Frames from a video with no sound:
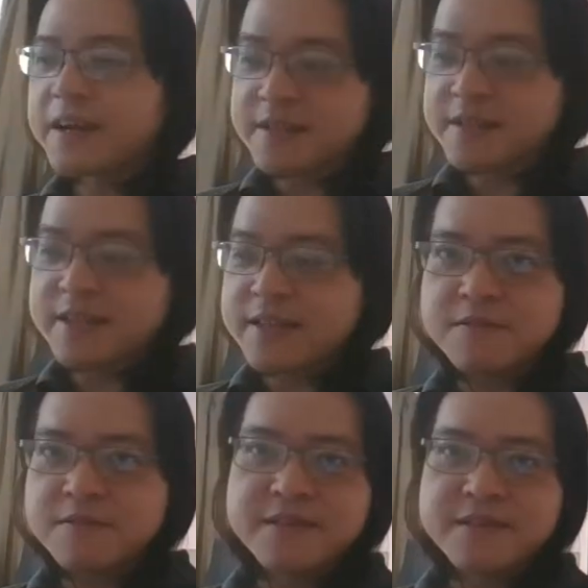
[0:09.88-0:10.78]
down
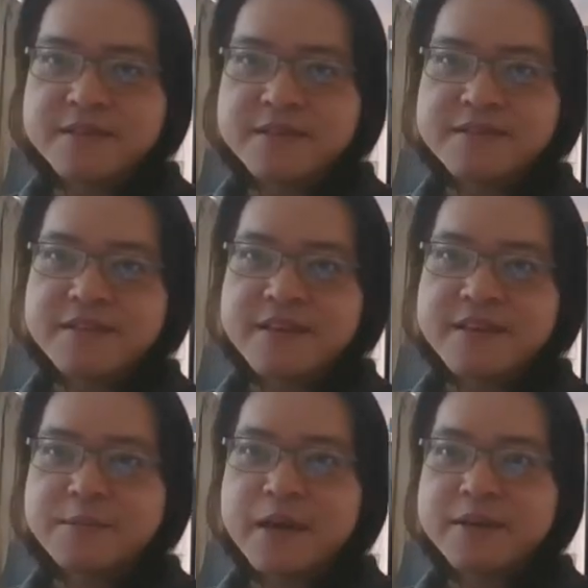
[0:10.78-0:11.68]

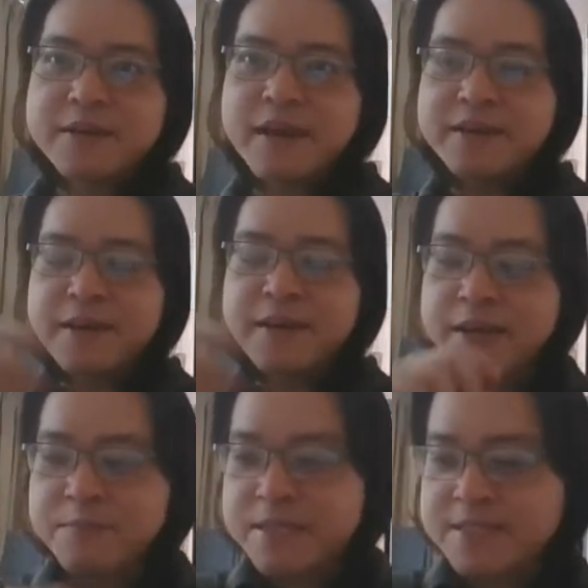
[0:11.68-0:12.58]
I made a
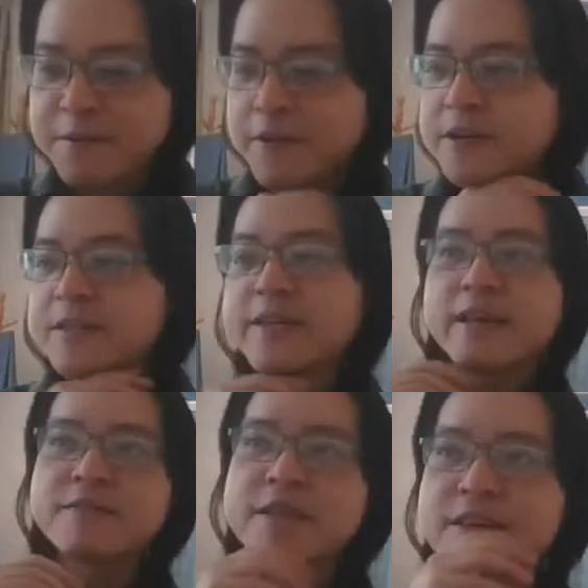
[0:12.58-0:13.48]
mistake when writing down
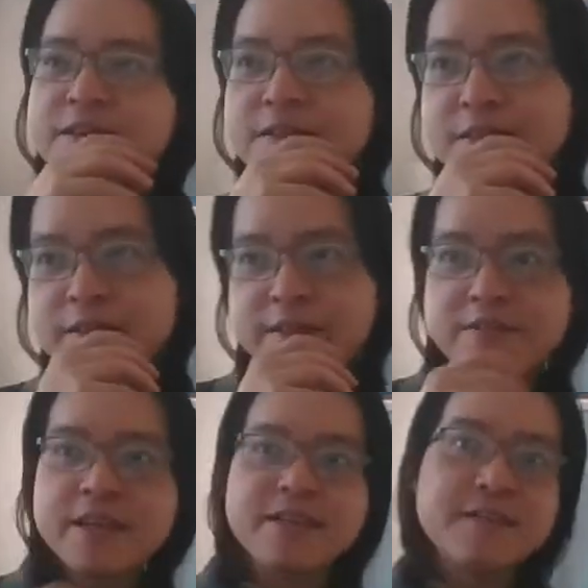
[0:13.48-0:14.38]
the
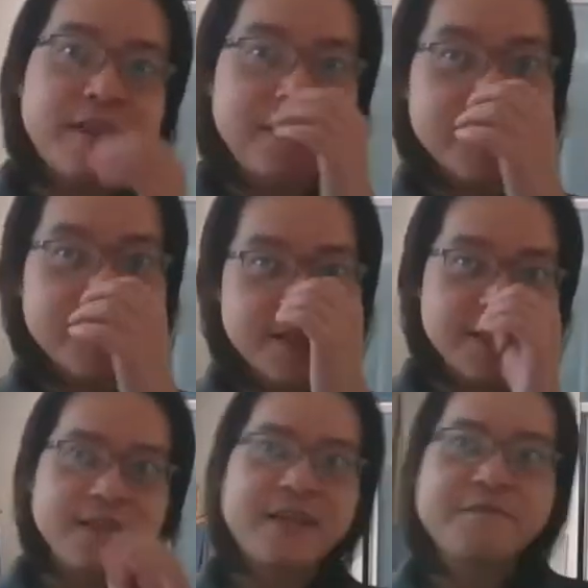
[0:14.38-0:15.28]
Dirac delta function, the
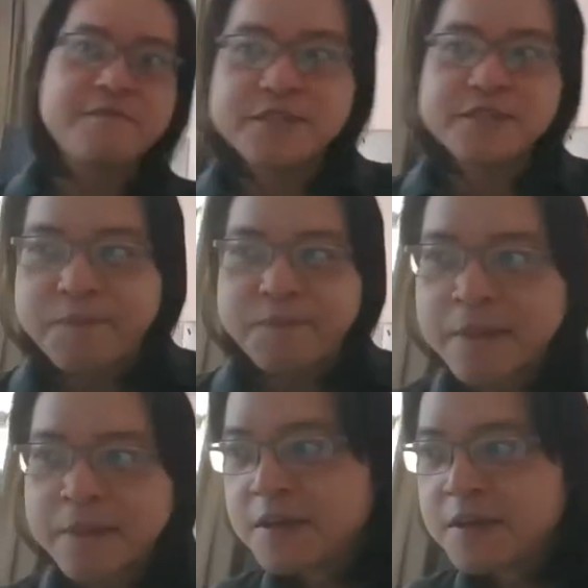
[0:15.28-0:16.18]
definition.
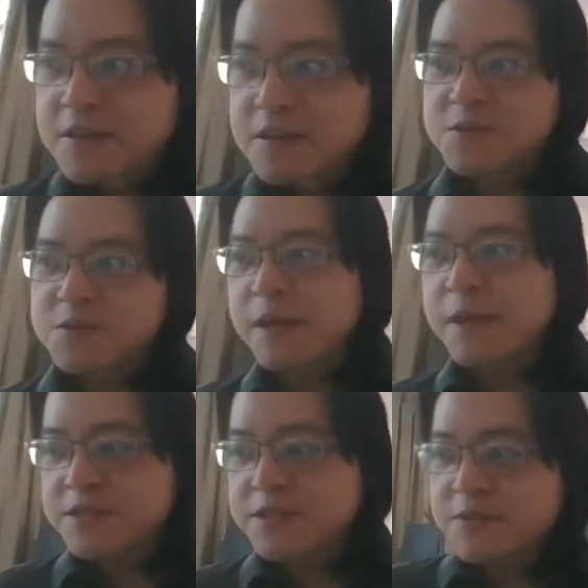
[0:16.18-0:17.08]
So let me
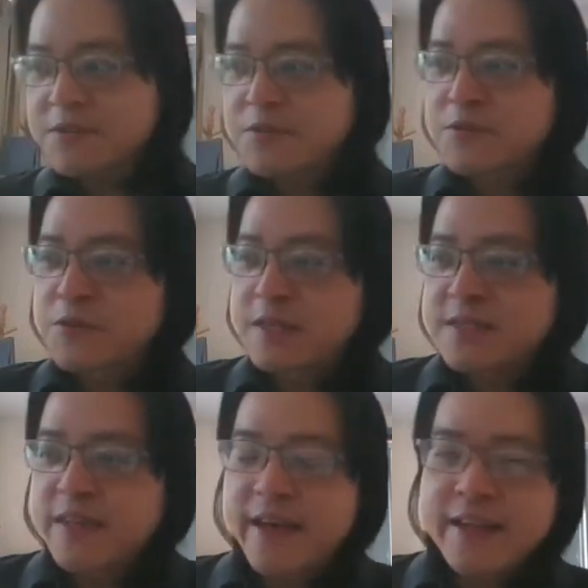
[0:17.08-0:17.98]
try to do this
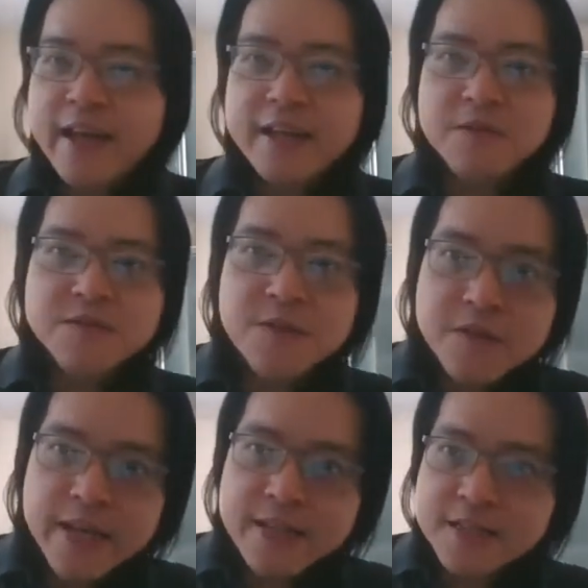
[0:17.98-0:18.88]
again and also
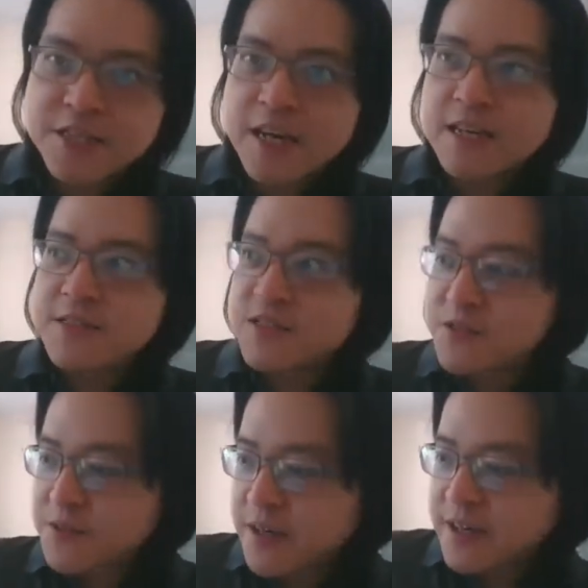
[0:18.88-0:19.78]
take the chance
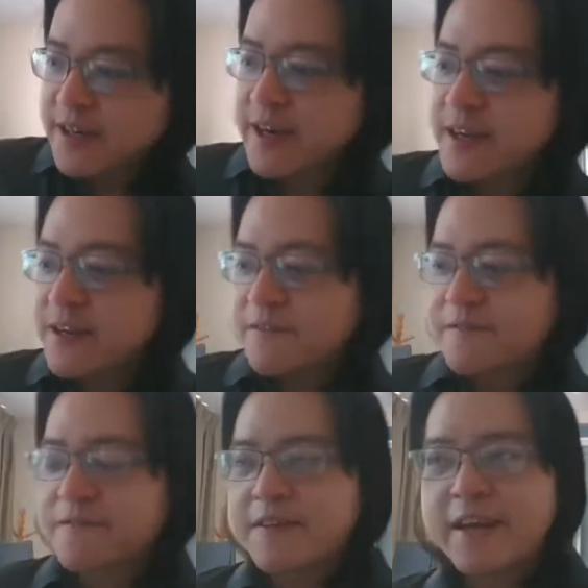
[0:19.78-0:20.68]
to kind of
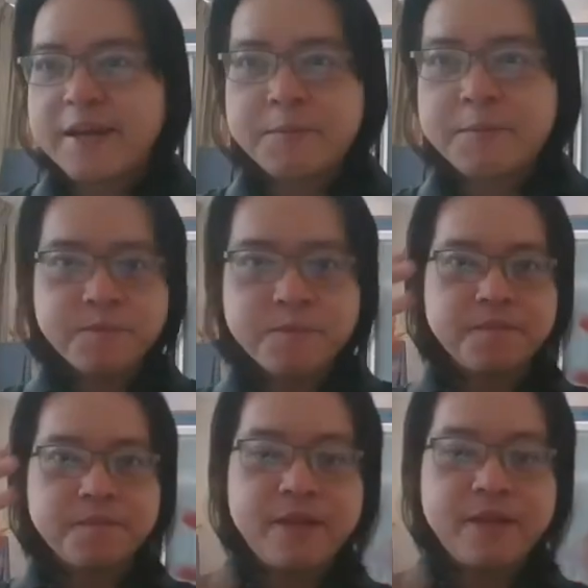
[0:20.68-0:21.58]
like,
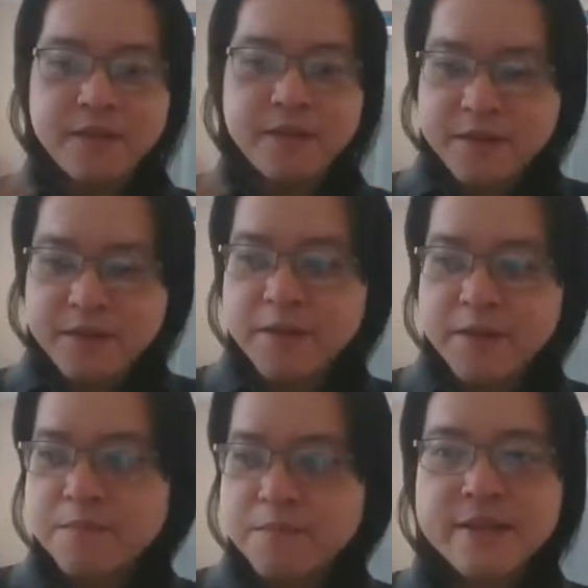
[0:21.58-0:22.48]
you know,
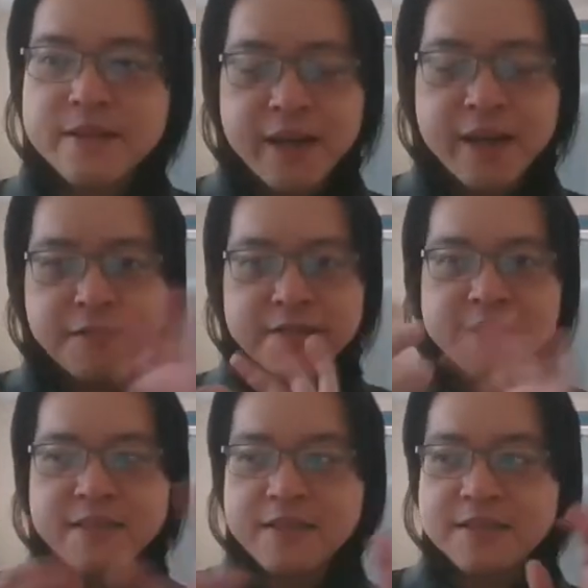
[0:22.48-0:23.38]
take everything
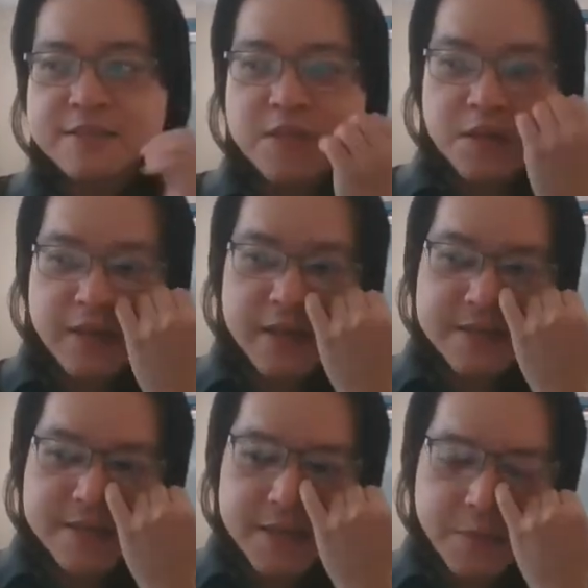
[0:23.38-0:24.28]
in stock and
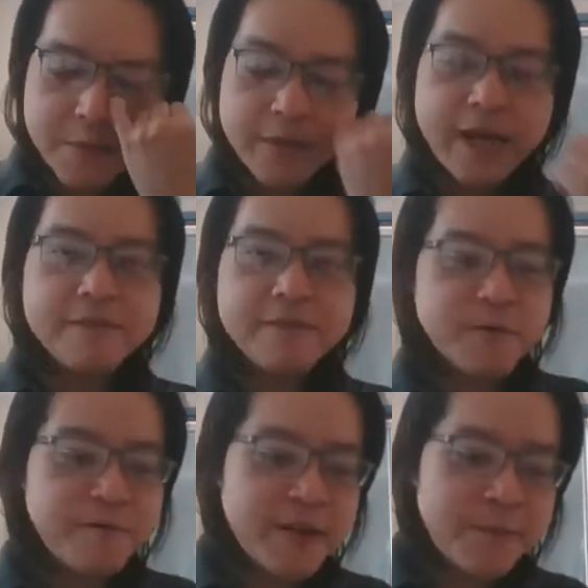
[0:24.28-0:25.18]
see what we have so far.